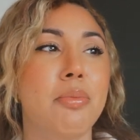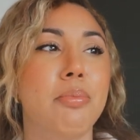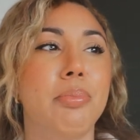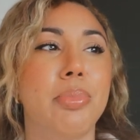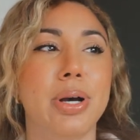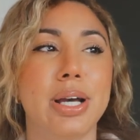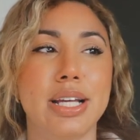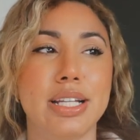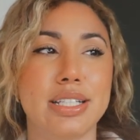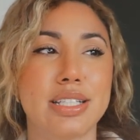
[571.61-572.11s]

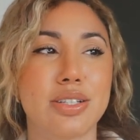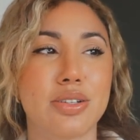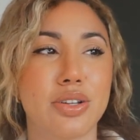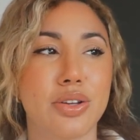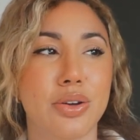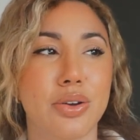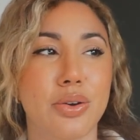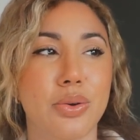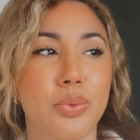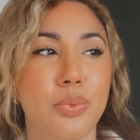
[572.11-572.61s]
But
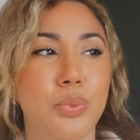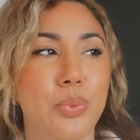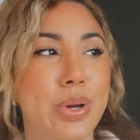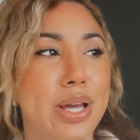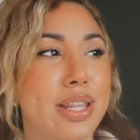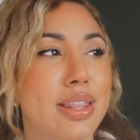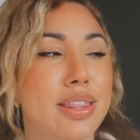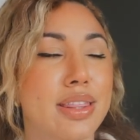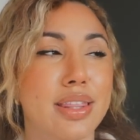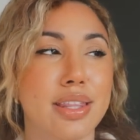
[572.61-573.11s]

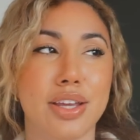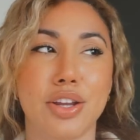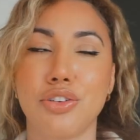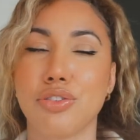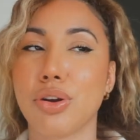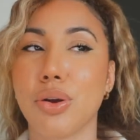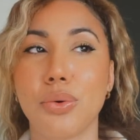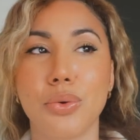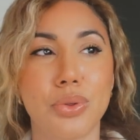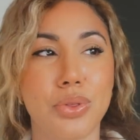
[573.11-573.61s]
with
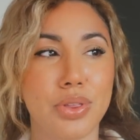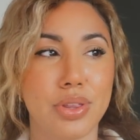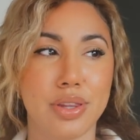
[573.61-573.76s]
growth